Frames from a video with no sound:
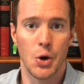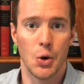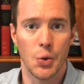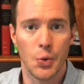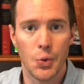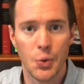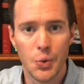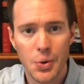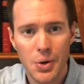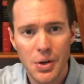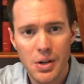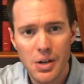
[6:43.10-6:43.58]

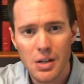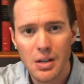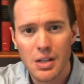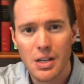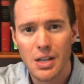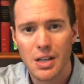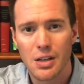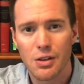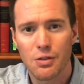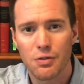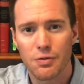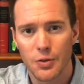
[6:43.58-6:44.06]

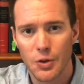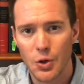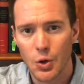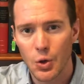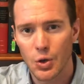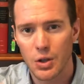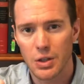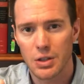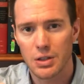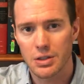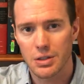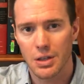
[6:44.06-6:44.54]
Really
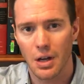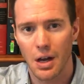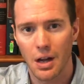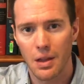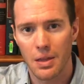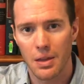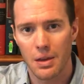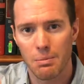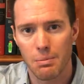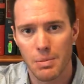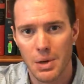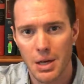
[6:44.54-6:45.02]
focus
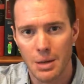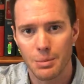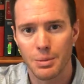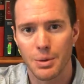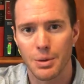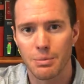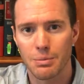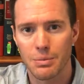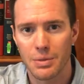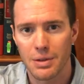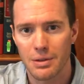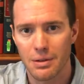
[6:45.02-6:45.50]
on the
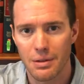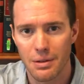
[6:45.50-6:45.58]
minimum,